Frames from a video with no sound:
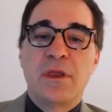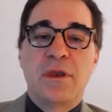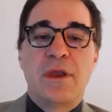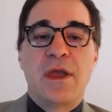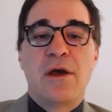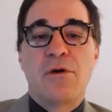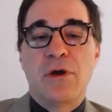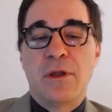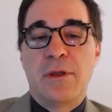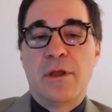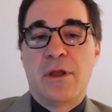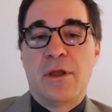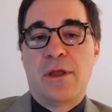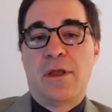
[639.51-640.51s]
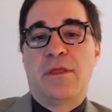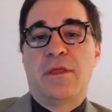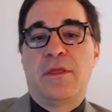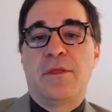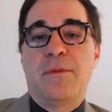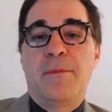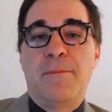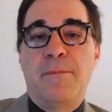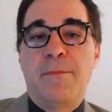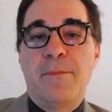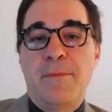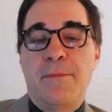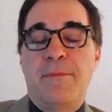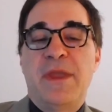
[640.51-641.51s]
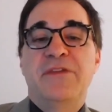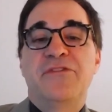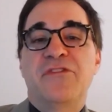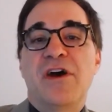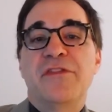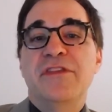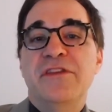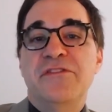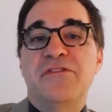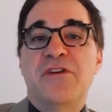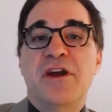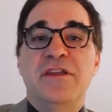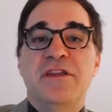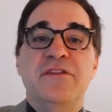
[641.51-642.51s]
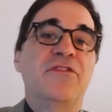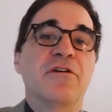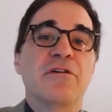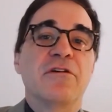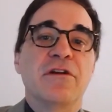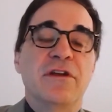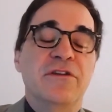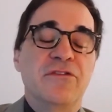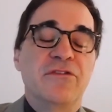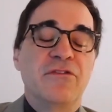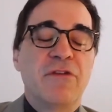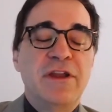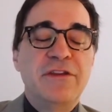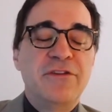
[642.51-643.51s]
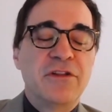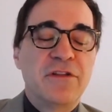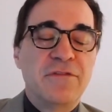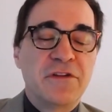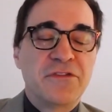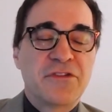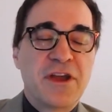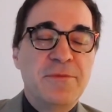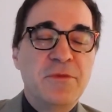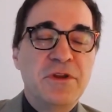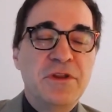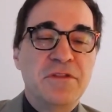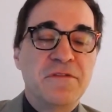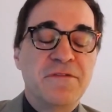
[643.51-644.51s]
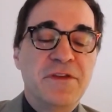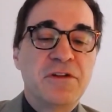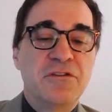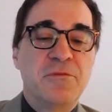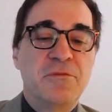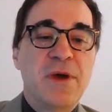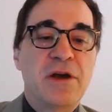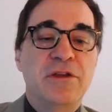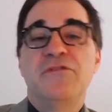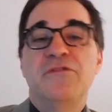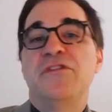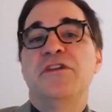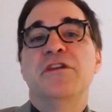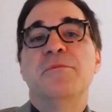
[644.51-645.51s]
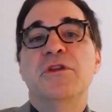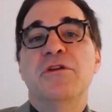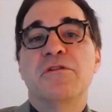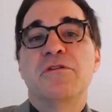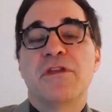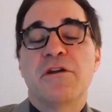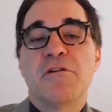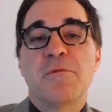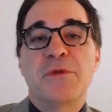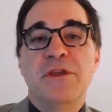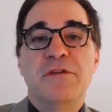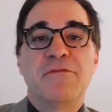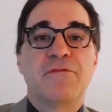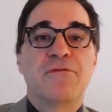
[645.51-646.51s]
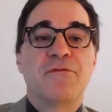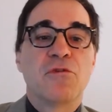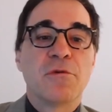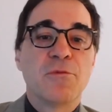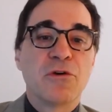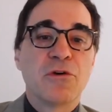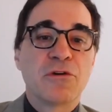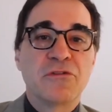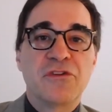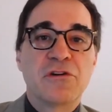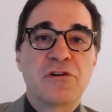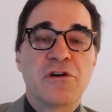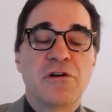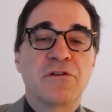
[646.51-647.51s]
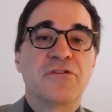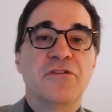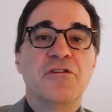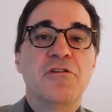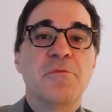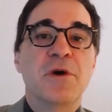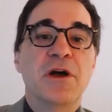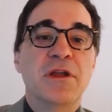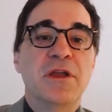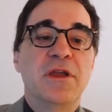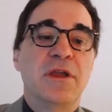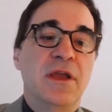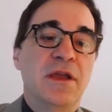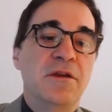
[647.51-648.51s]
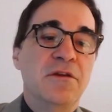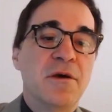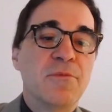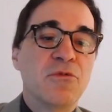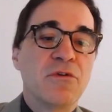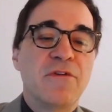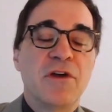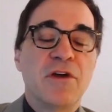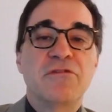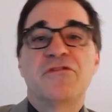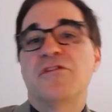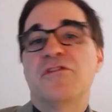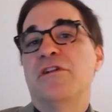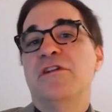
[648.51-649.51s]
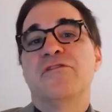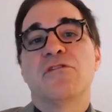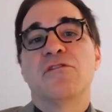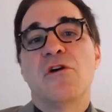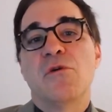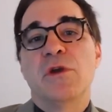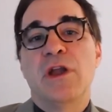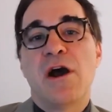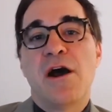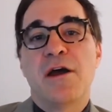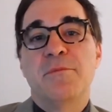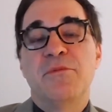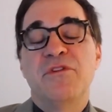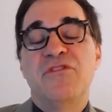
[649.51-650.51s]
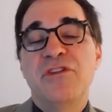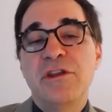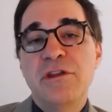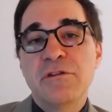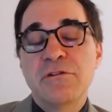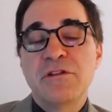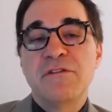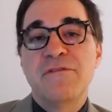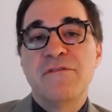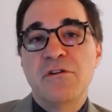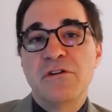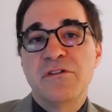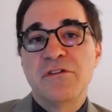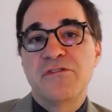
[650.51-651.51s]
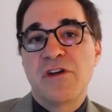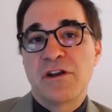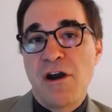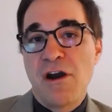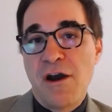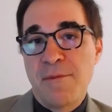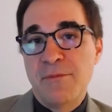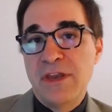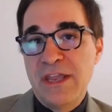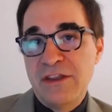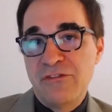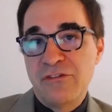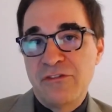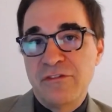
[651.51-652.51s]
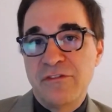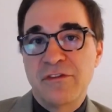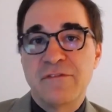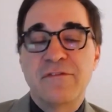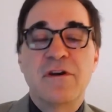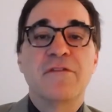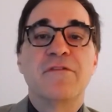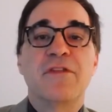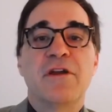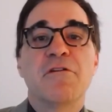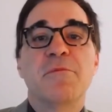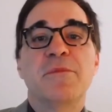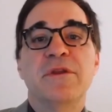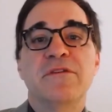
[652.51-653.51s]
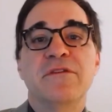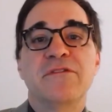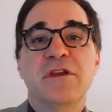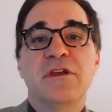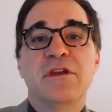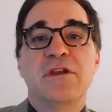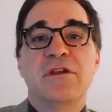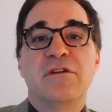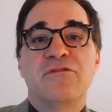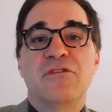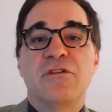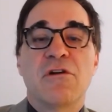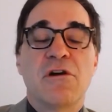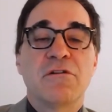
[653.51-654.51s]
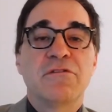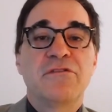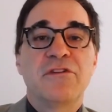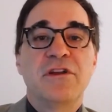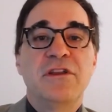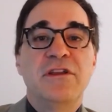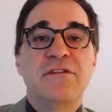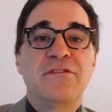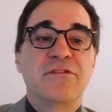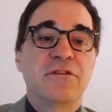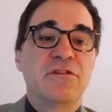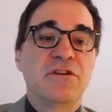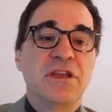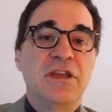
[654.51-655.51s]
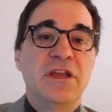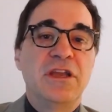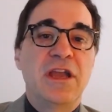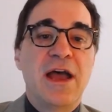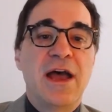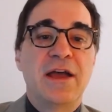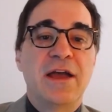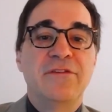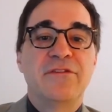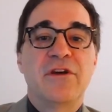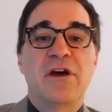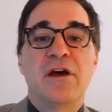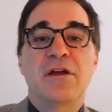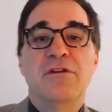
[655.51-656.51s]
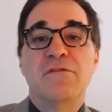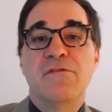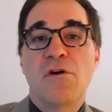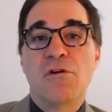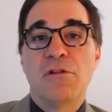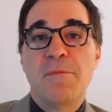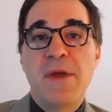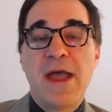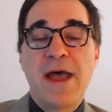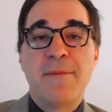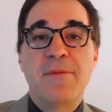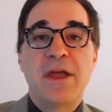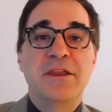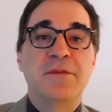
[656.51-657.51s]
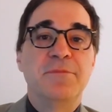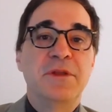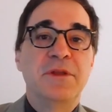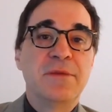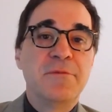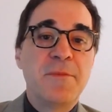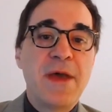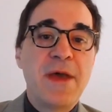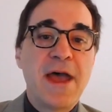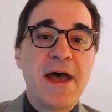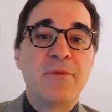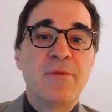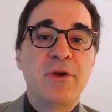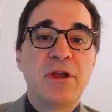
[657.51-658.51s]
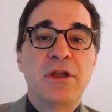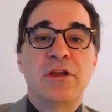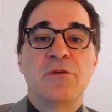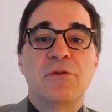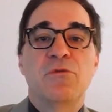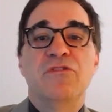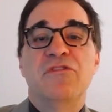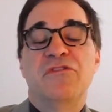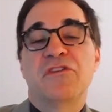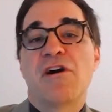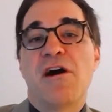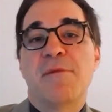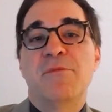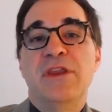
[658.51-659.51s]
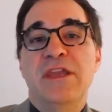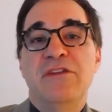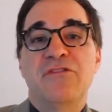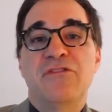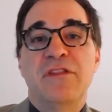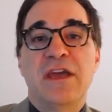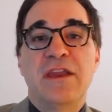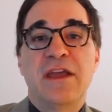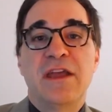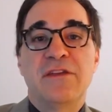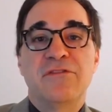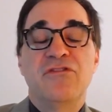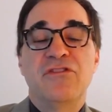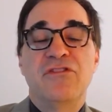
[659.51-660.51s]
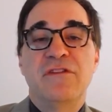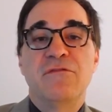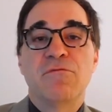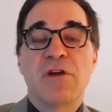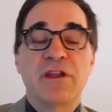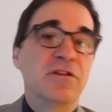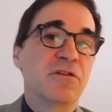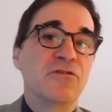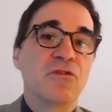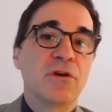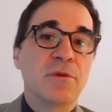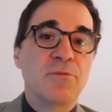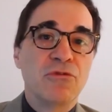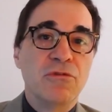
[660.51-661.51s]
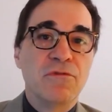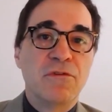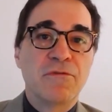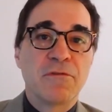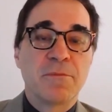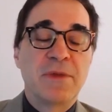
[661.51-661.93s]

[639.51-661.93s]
Now, based on these studies, there is a great deal of excitement in the field about using immunotherapy for Merkel cell carcinoma, and a number of other studies are going on, particularly focused on combinations of therapies. So there are studies looking at nivolumab and ipilimumab, which is a combination that has achieved regulatory approval for